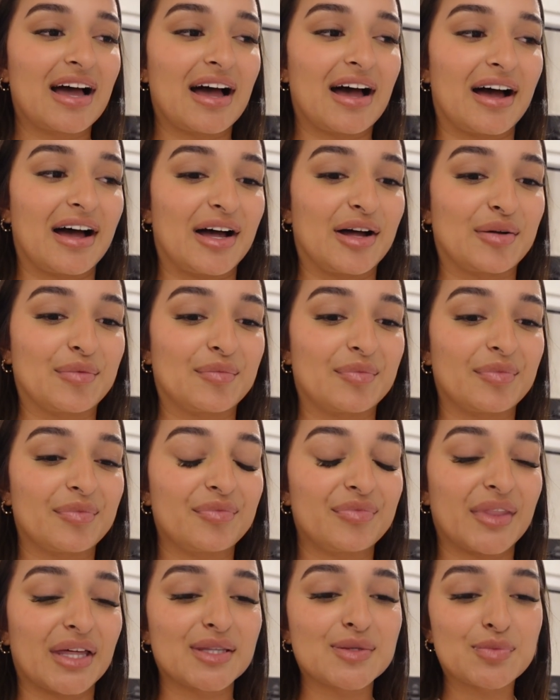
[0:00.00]
Um,
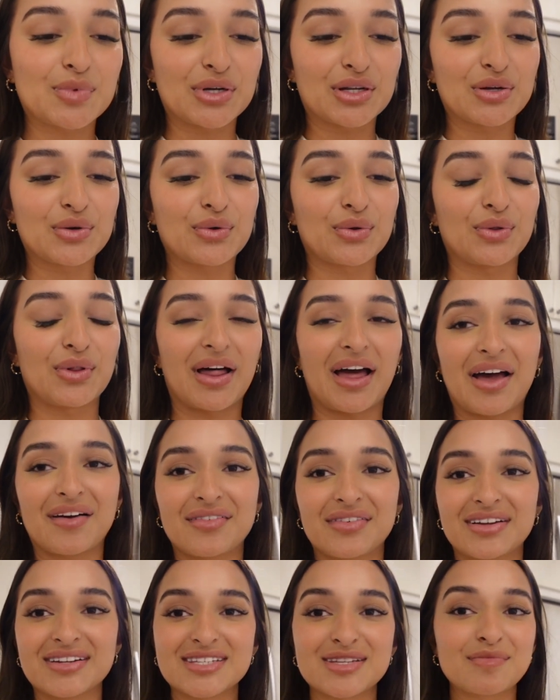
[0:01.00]
that's pretty cool. I
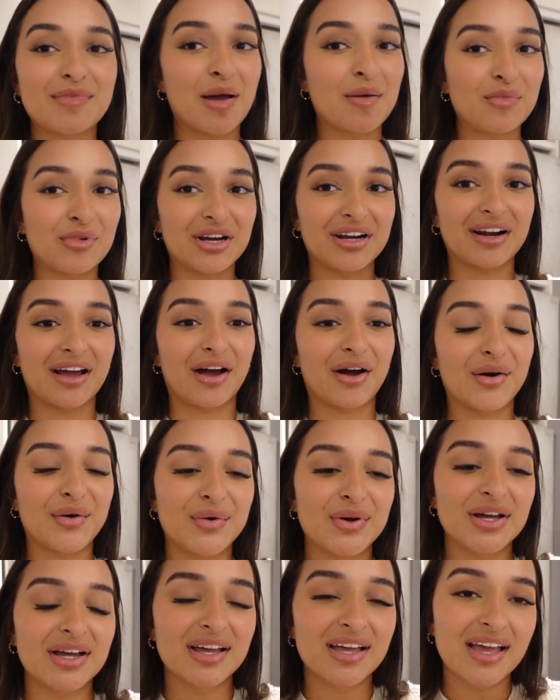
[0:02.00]
have it as a memory
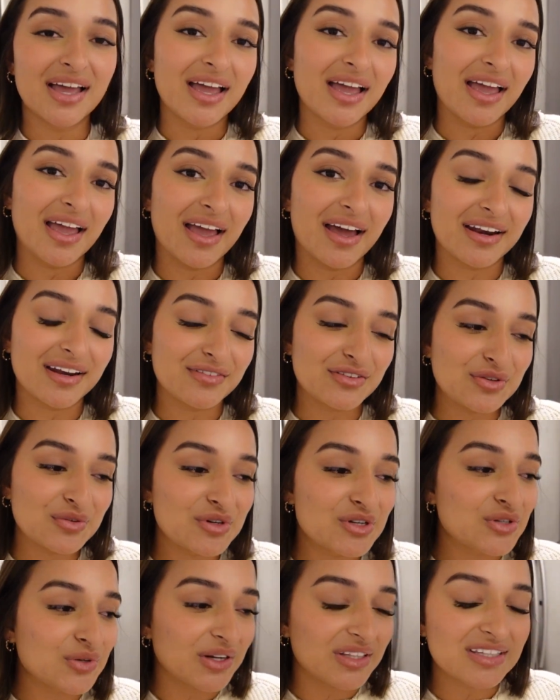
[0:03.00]
now and if you
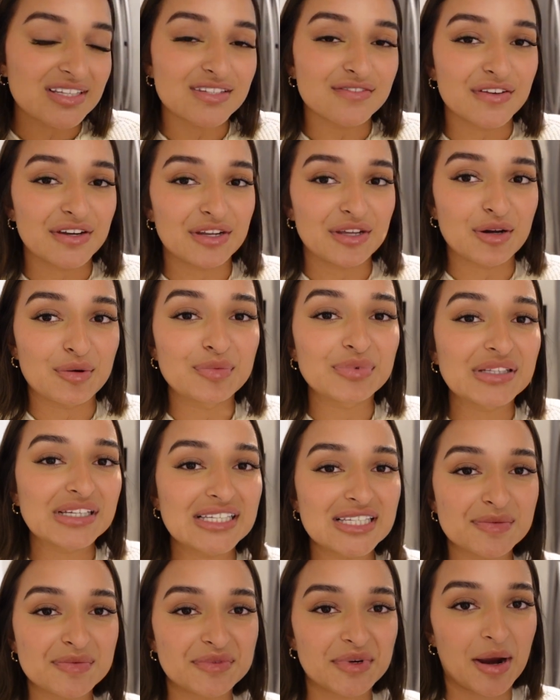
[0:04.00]
enjoyed this video,
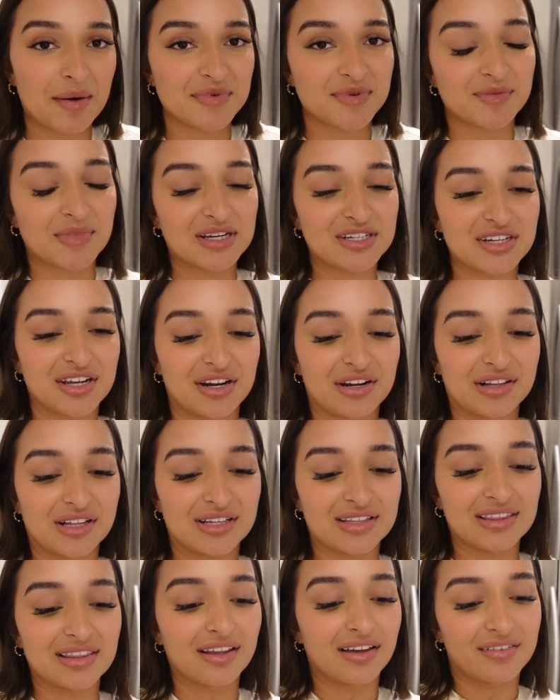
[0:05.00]
please subscribe to my channel.
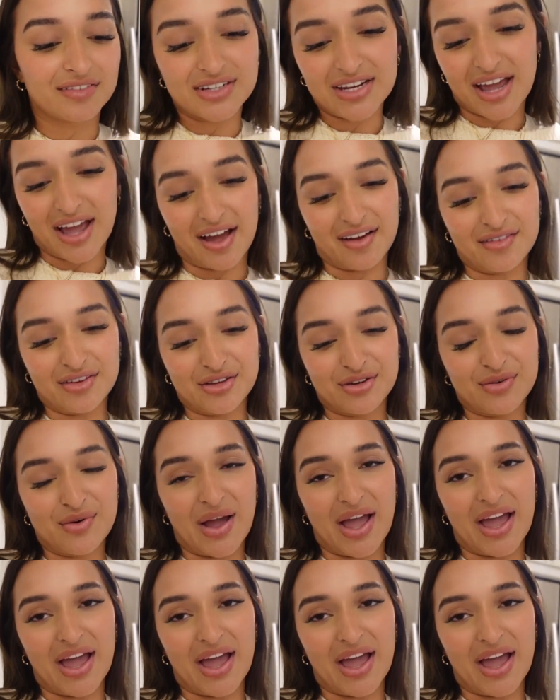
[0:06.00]
I'd love to have you.